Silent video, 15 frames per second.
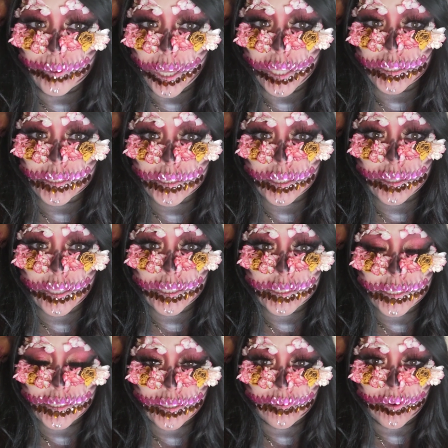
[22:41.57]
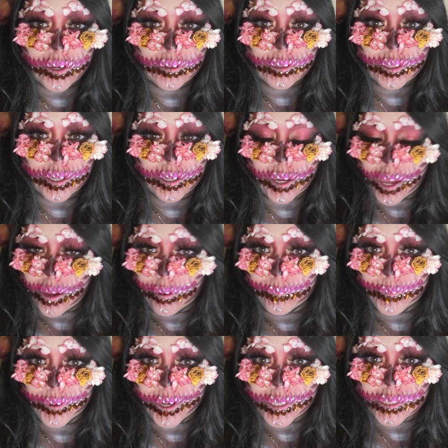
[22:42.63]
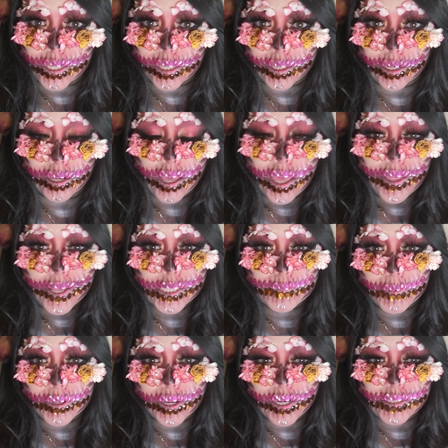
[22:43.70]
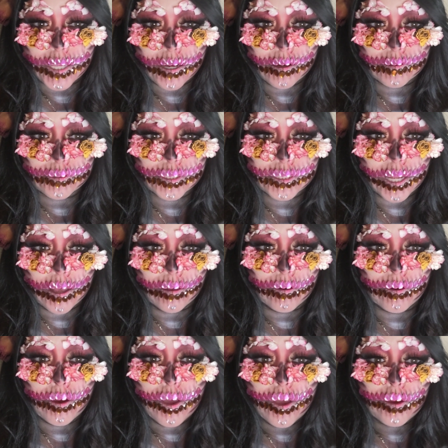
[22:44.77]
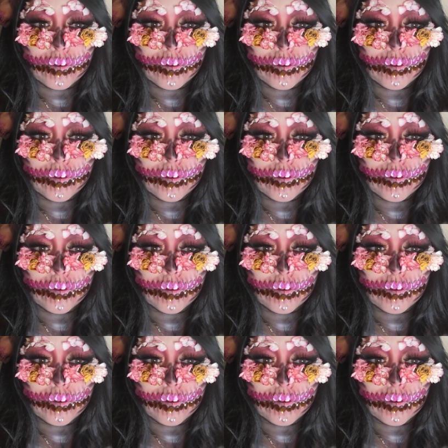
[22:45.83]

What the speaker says: But this is the final look. I hope you guys like it. Espero que les haya gustado.